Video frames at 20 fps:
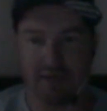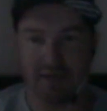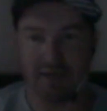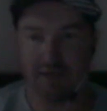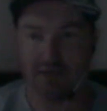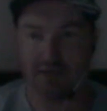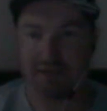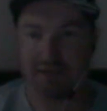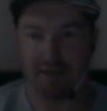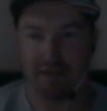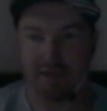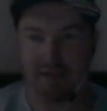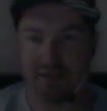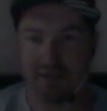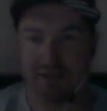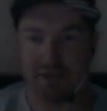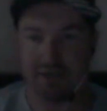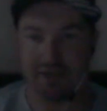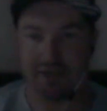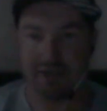They're just going to
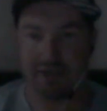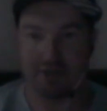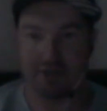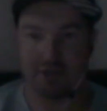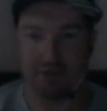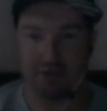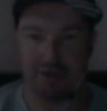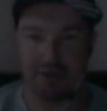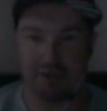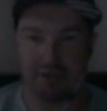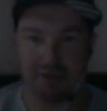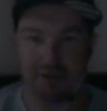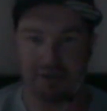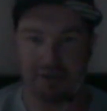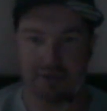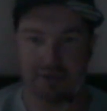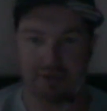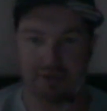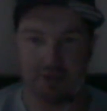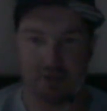share that duty,
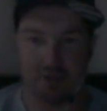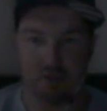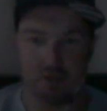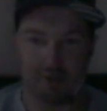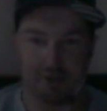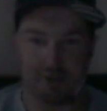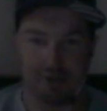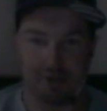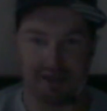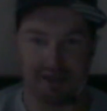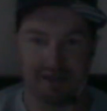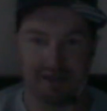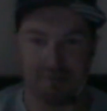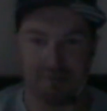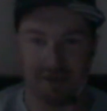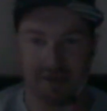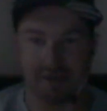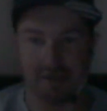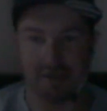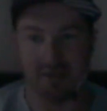2 quality
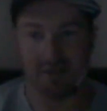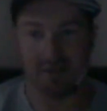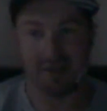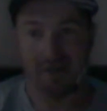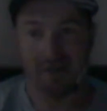halfbacks.